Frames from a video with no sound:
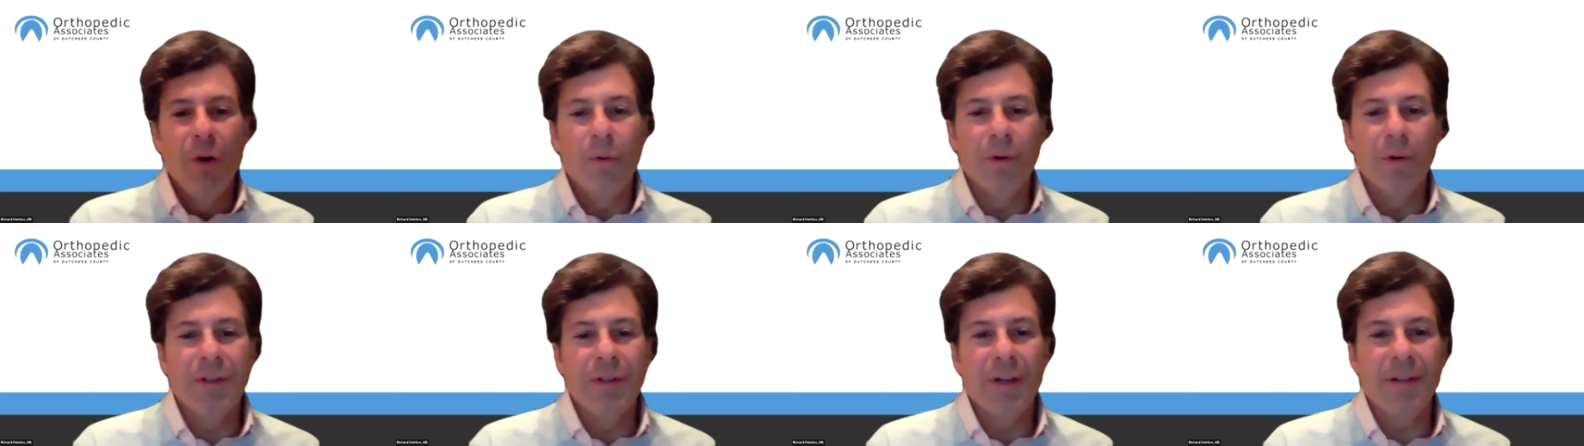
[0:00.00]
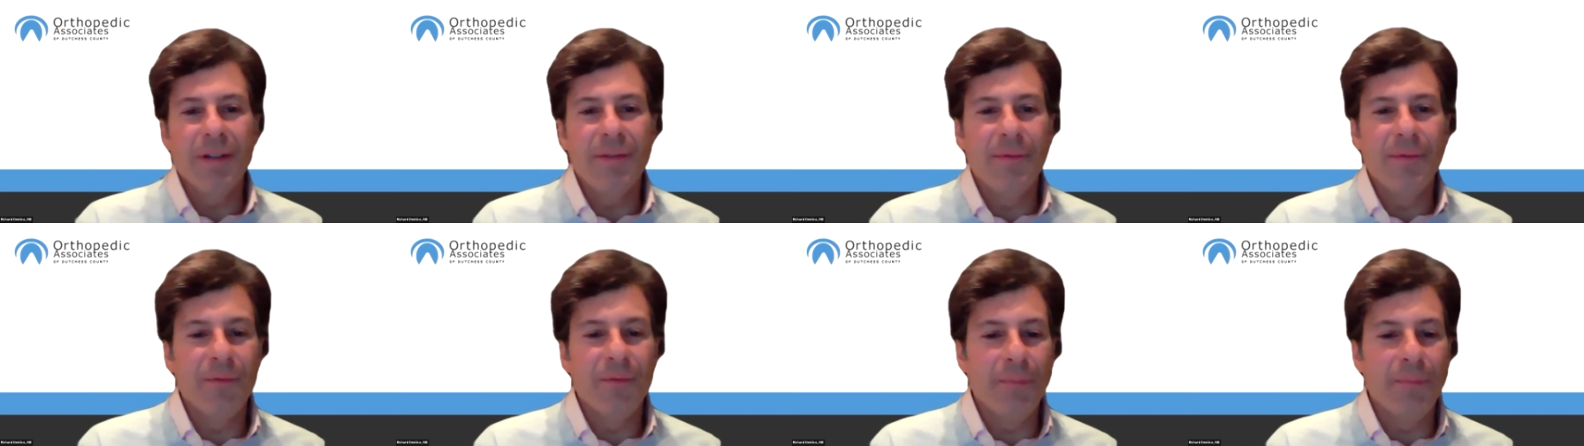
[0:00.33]
which
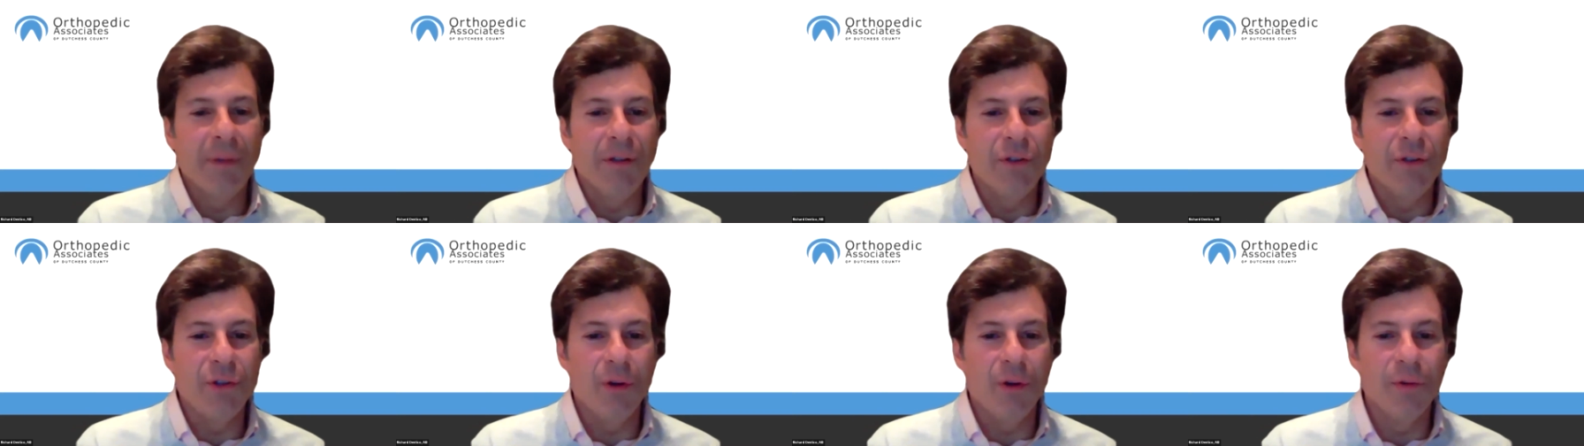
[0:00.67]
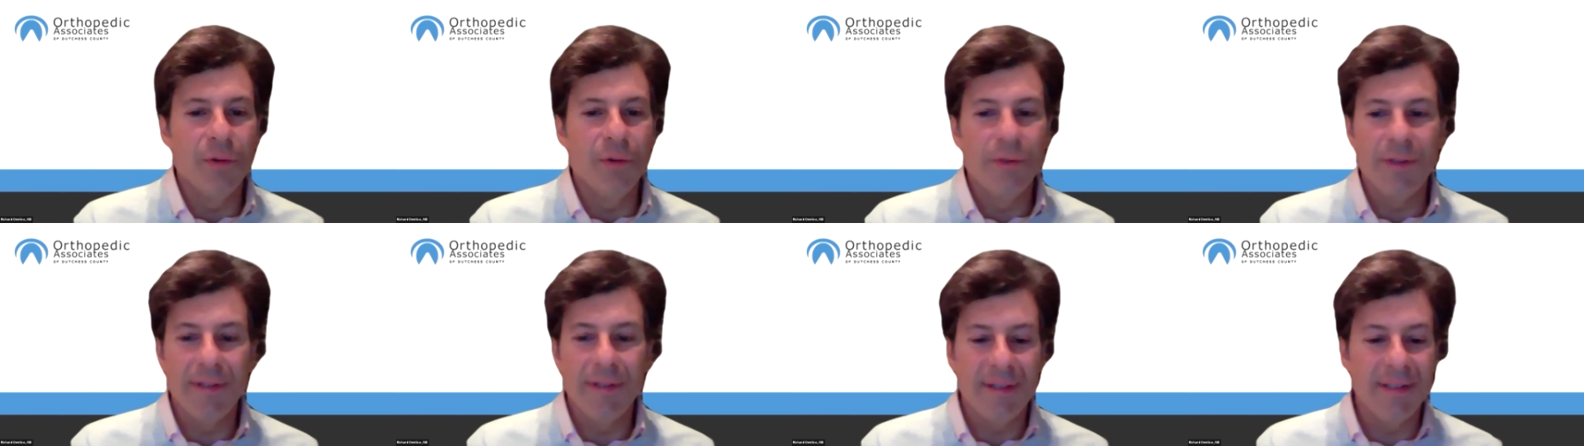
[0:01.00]
has been
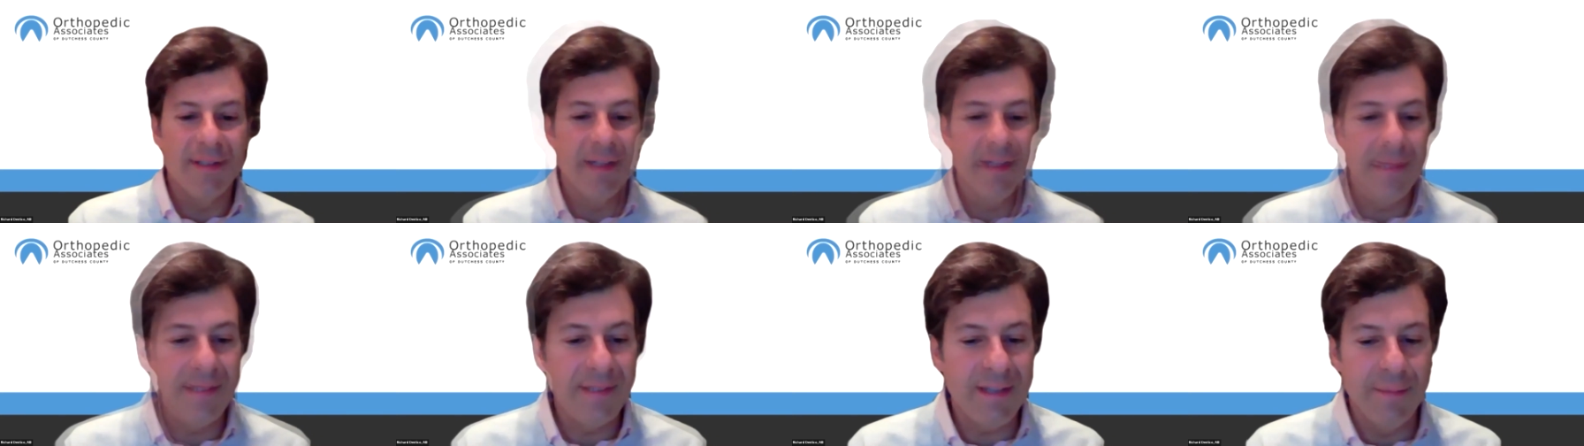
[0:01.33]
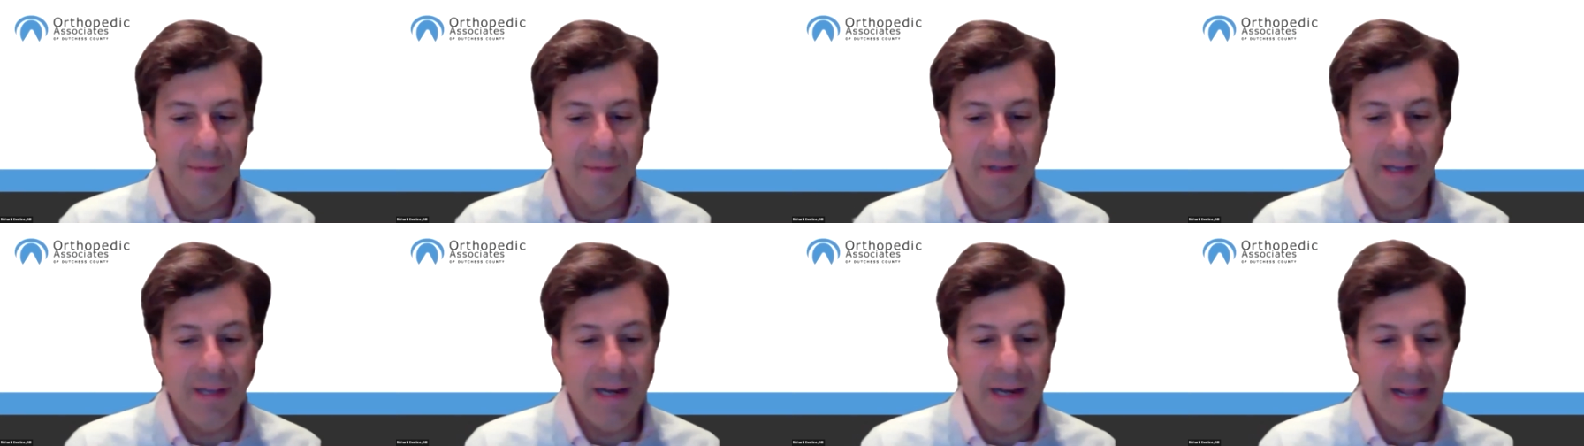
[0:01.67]
shown to
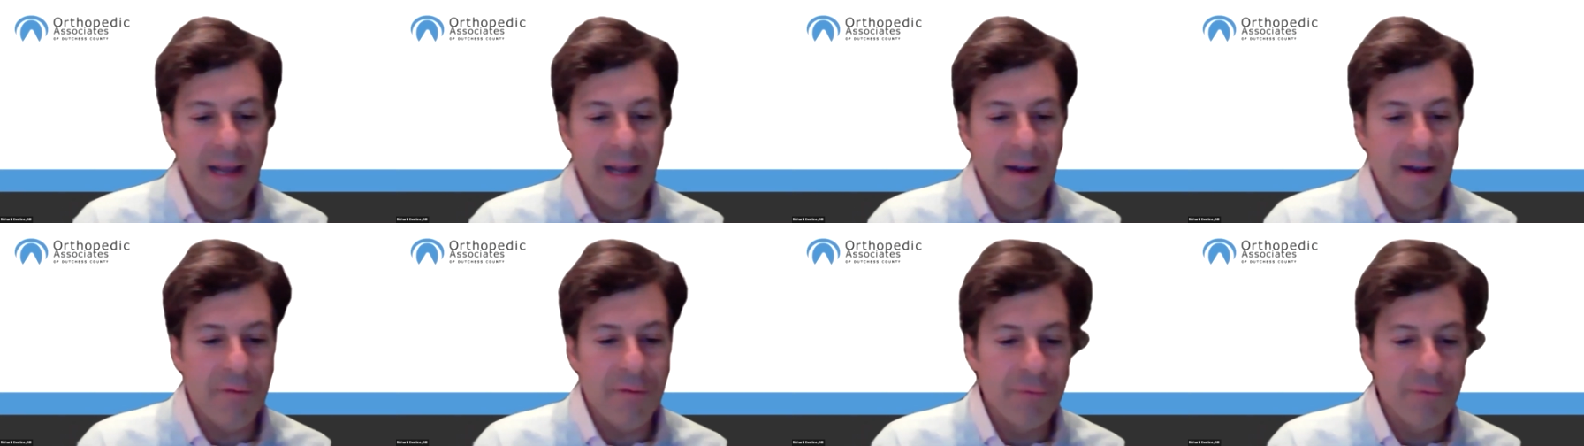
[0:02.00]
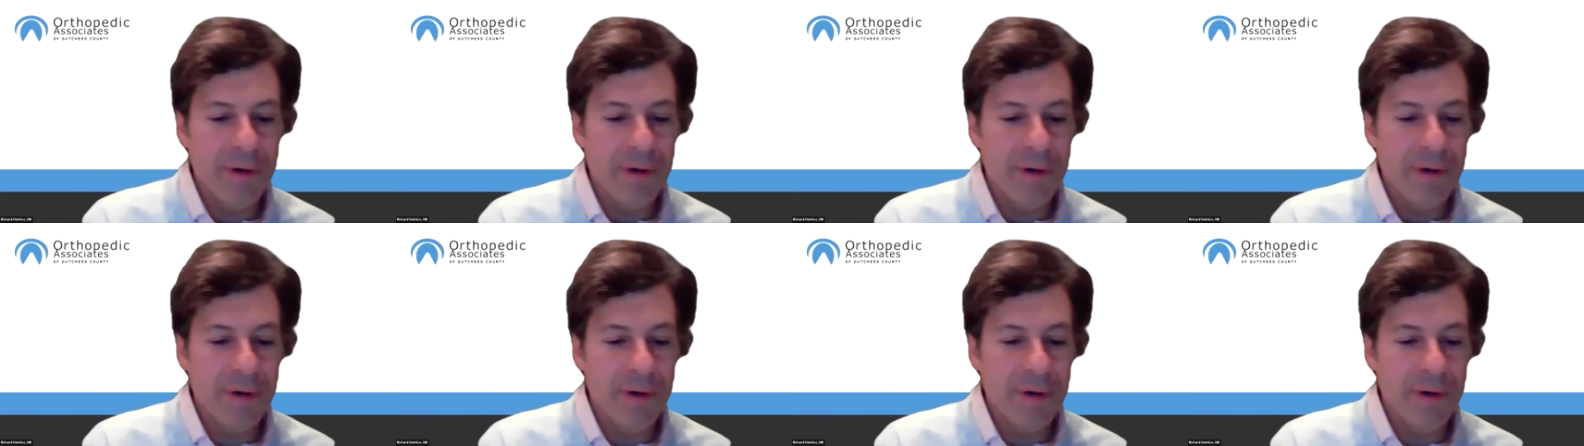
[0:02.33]
stimulate hair